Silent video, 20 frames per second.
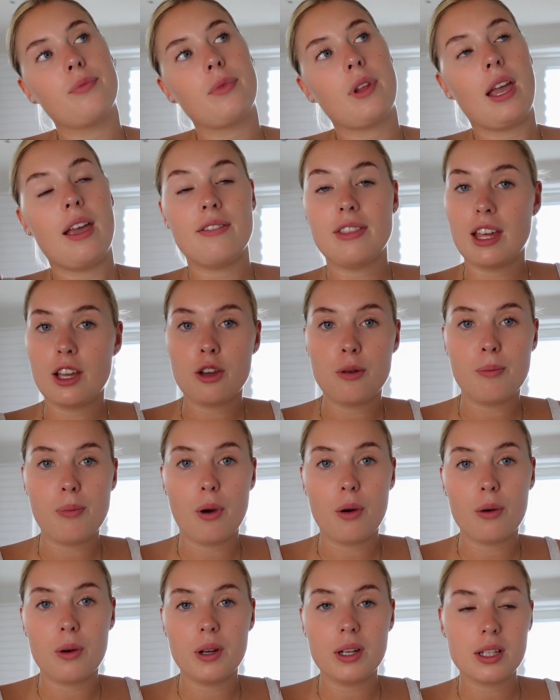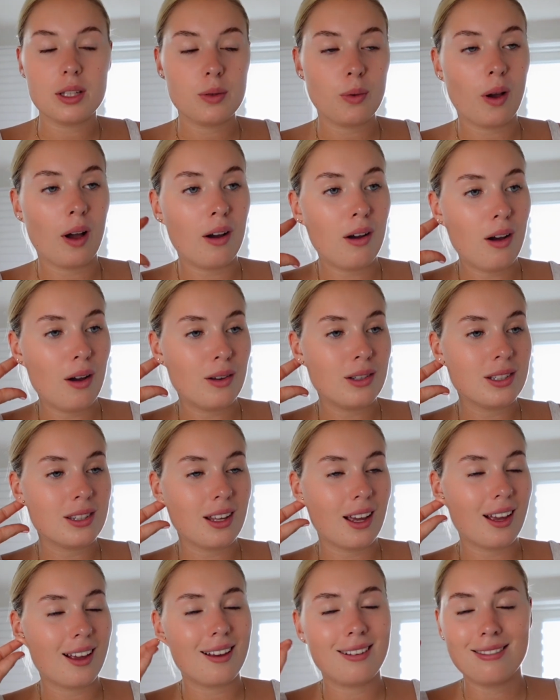if they could borrow it as well, I was
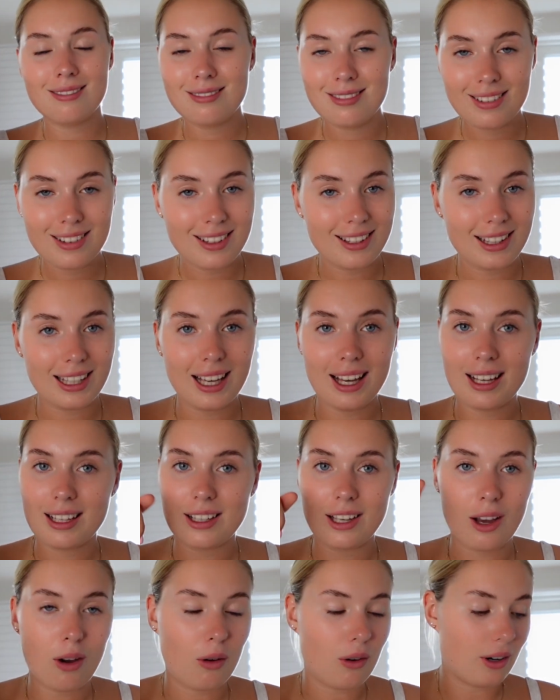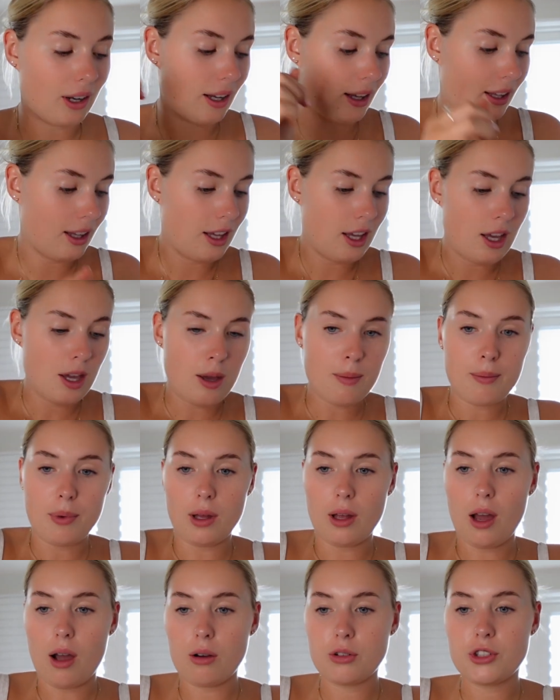like, yeah, get on it.
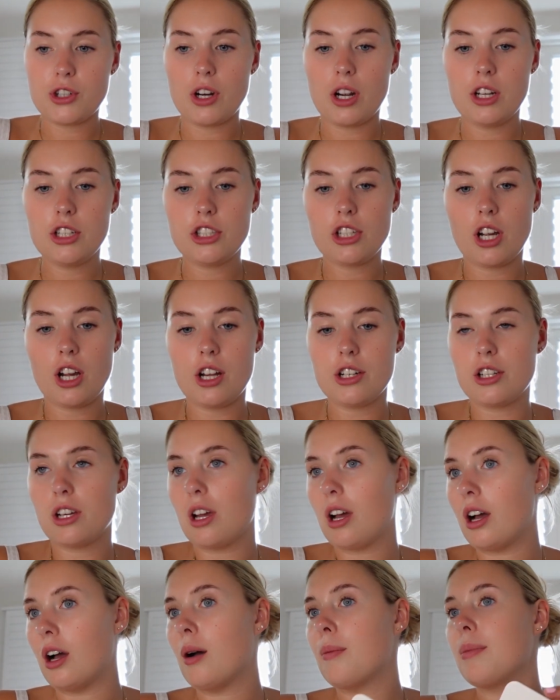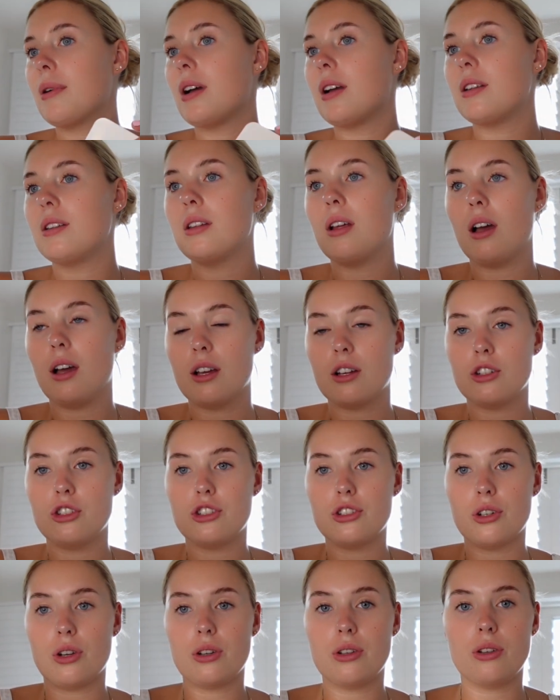But I'll try and charge it up and I can
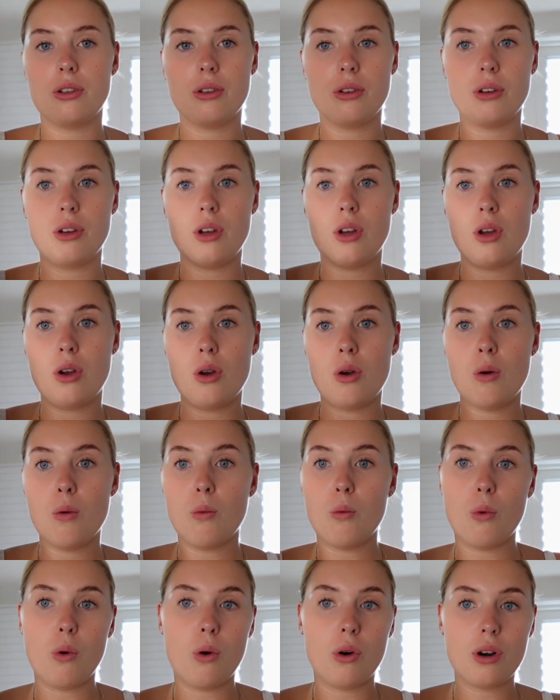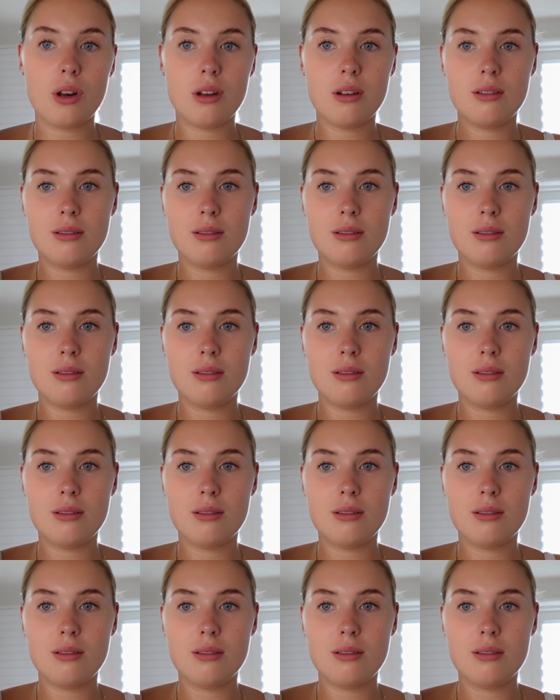show you what